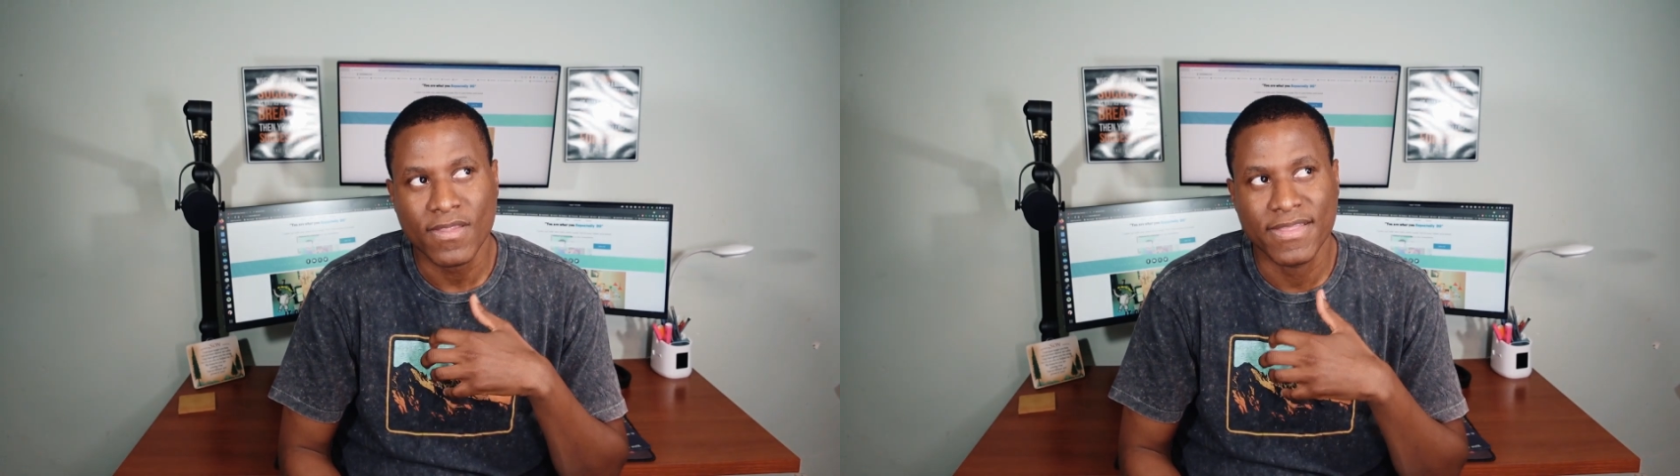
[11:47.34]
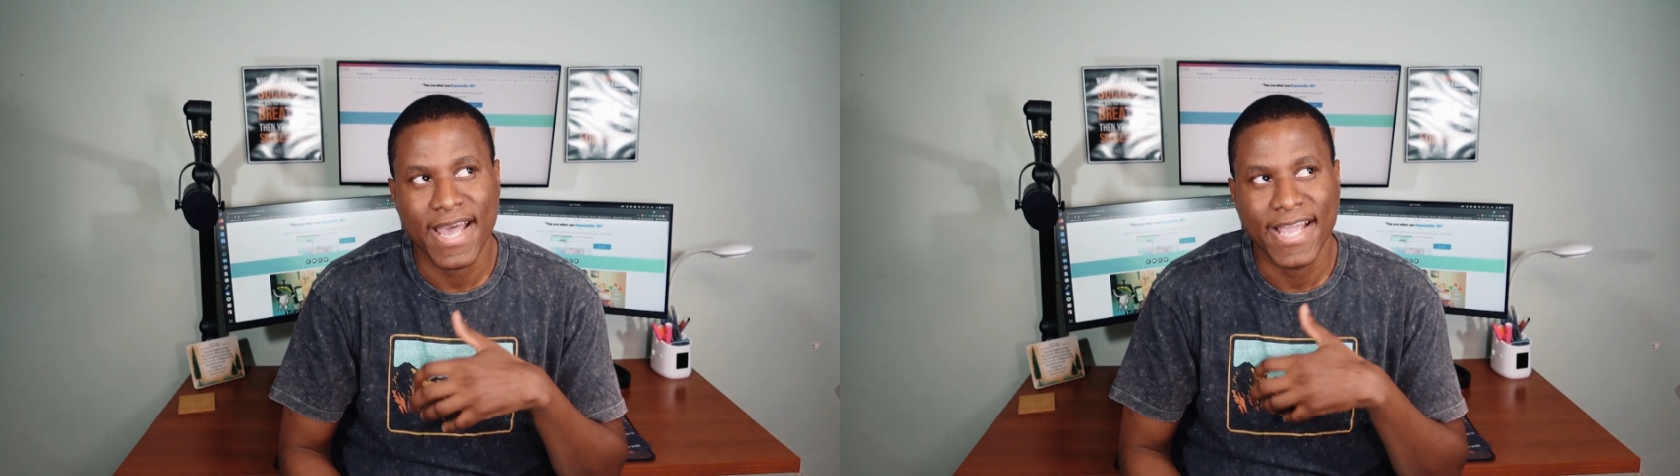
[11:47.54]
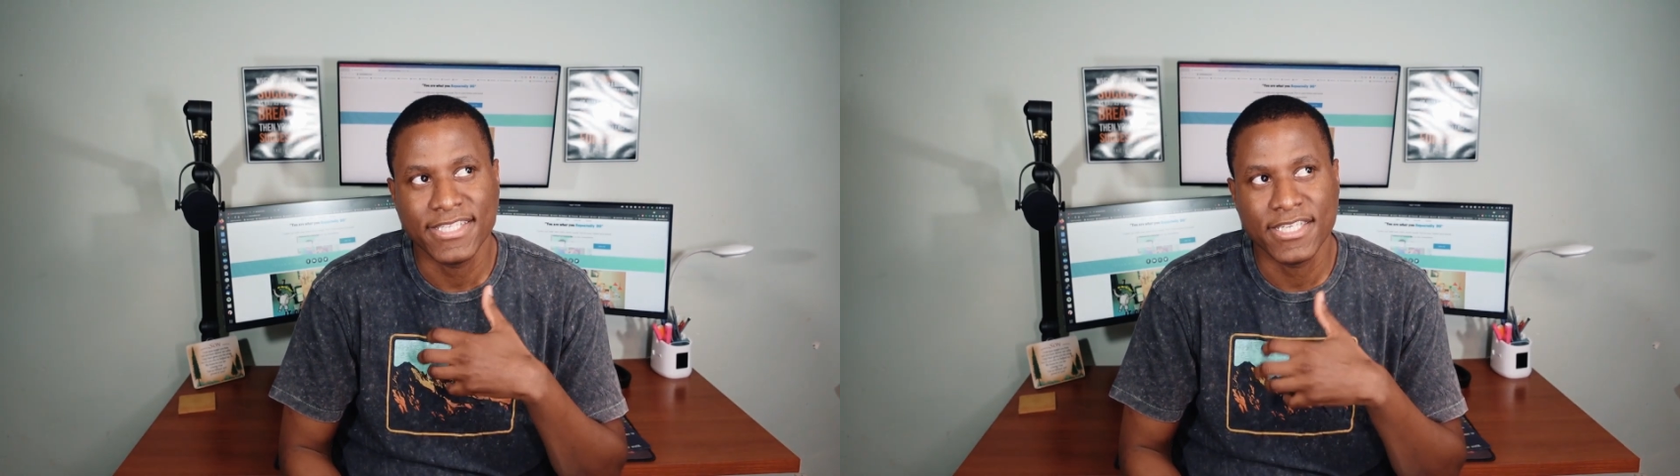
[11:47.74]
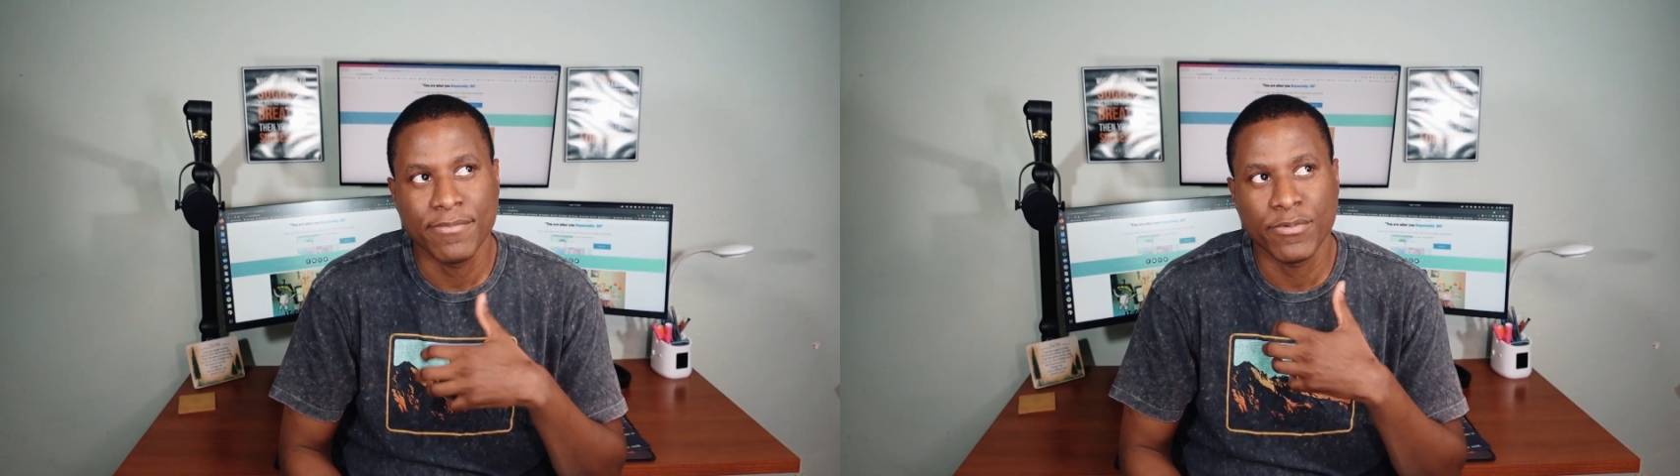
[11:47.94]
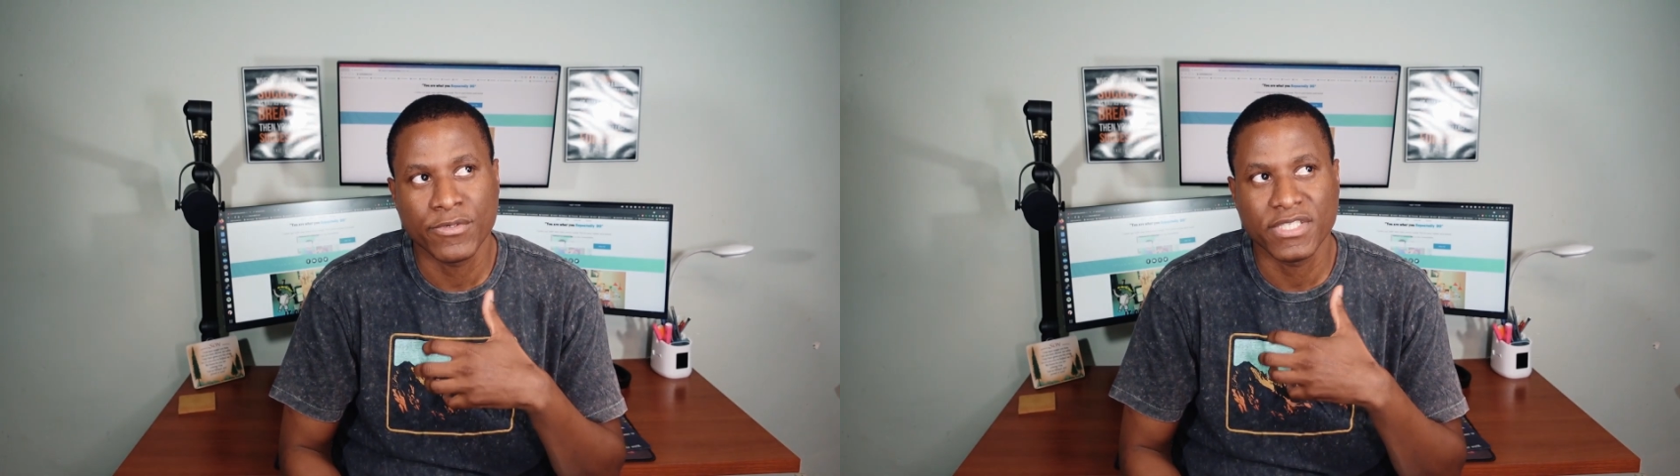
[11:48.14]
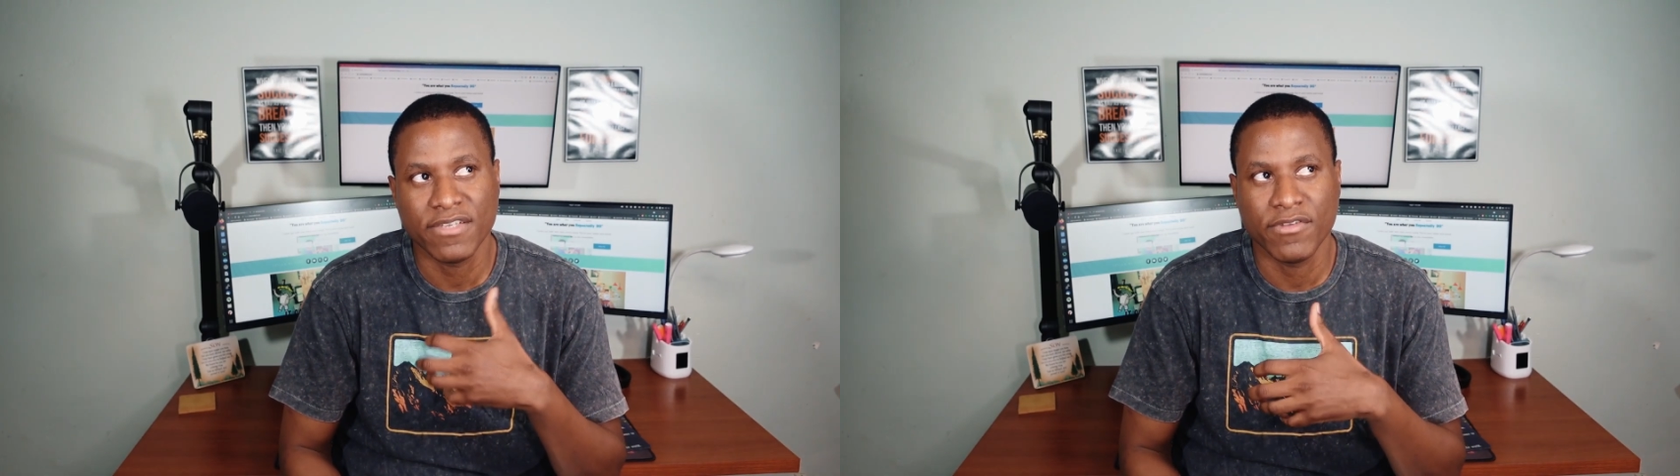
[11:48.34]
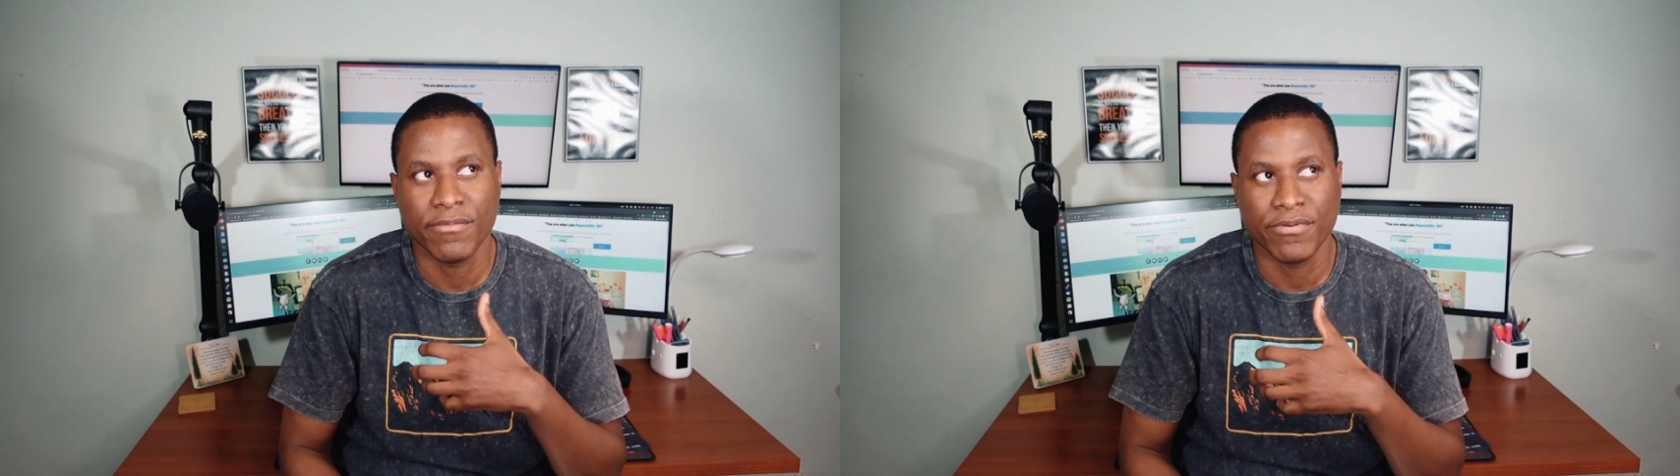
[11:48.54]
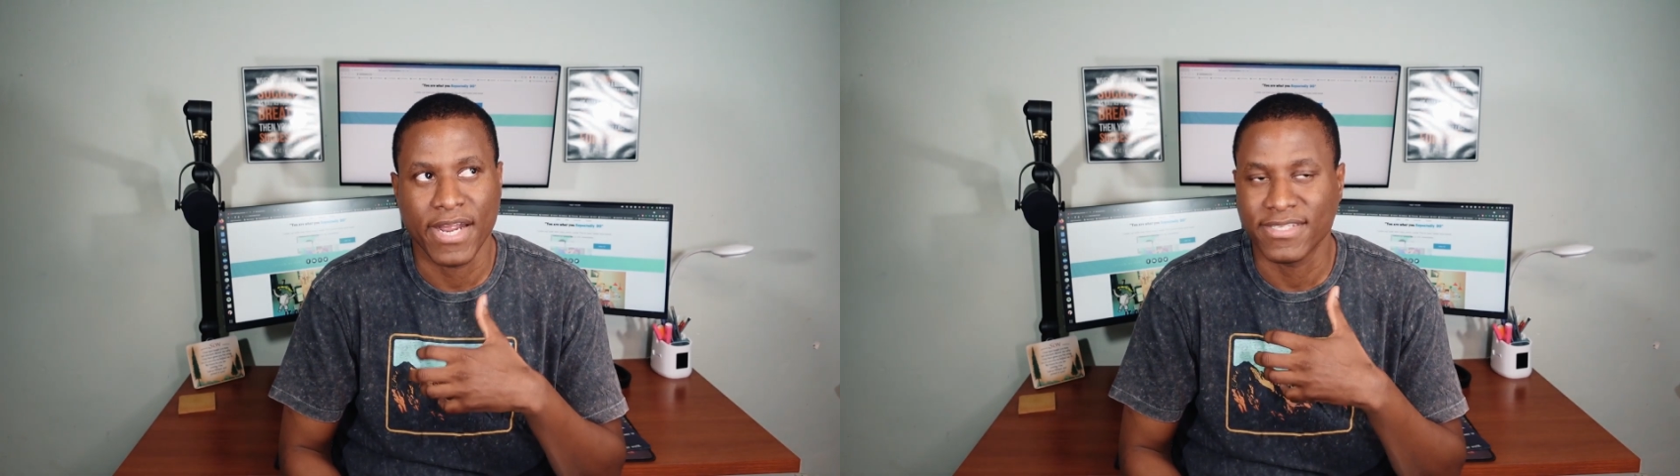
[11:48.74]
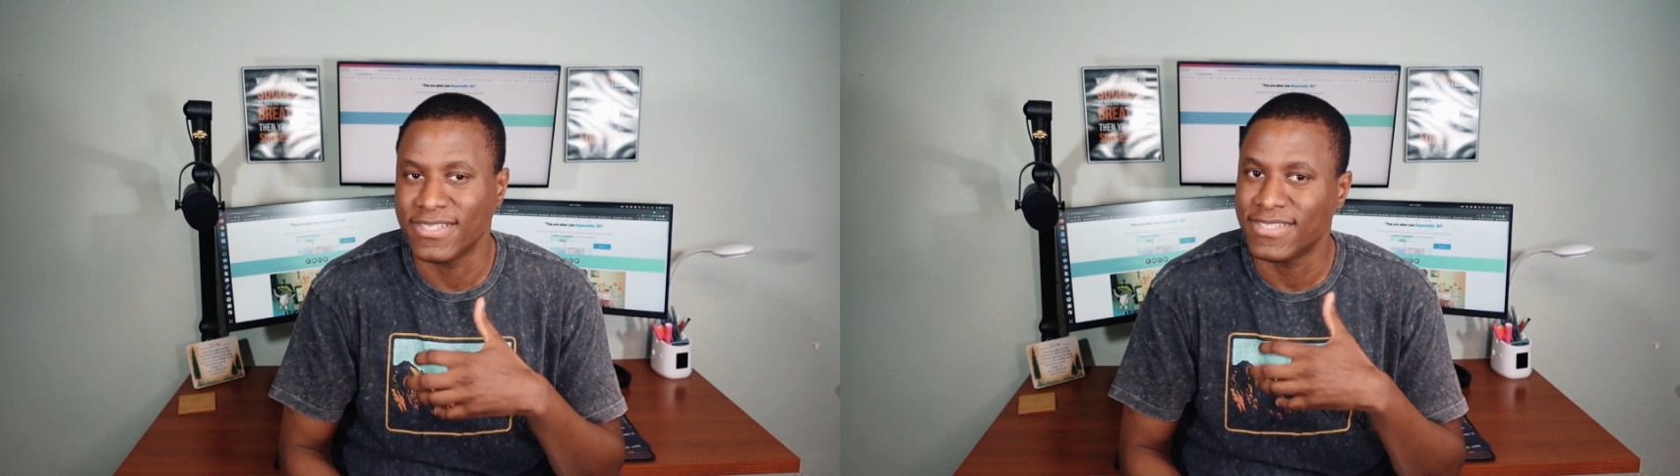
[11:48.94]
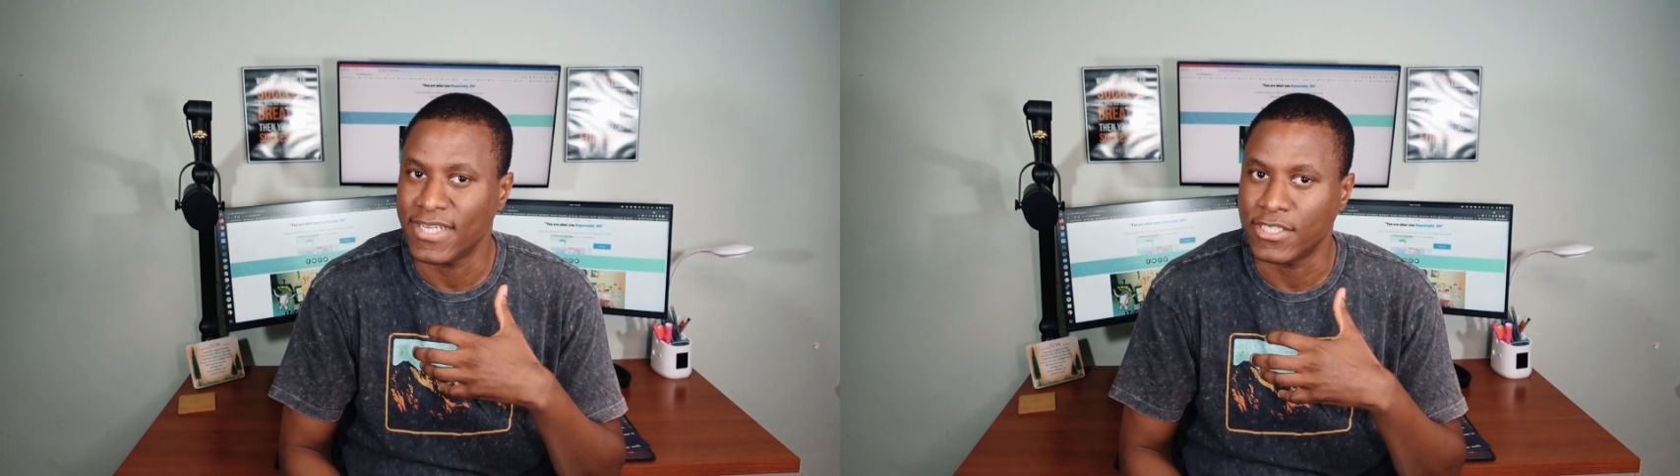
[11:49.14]
the IT Pro TV
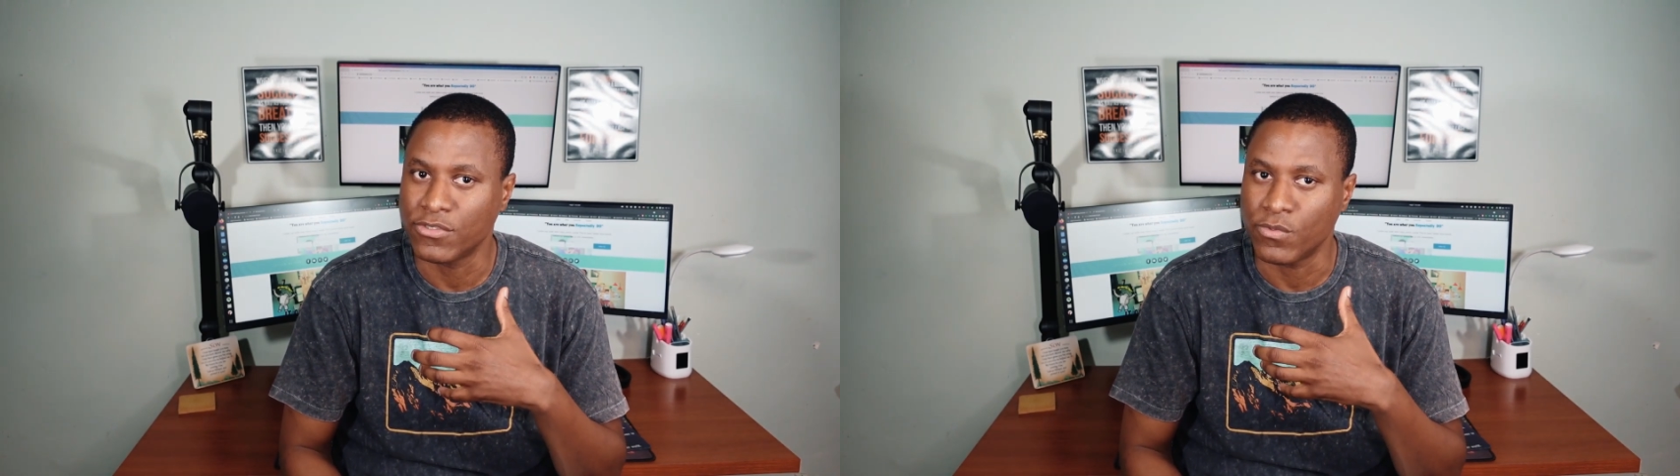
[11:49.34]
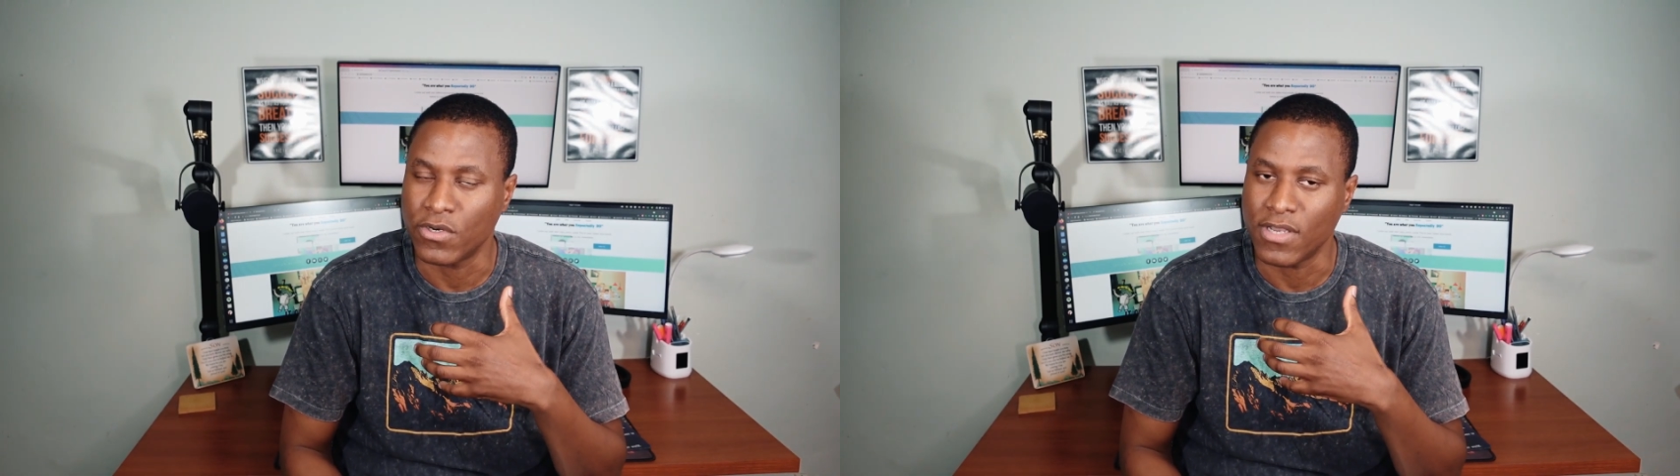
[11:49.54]
practice tests were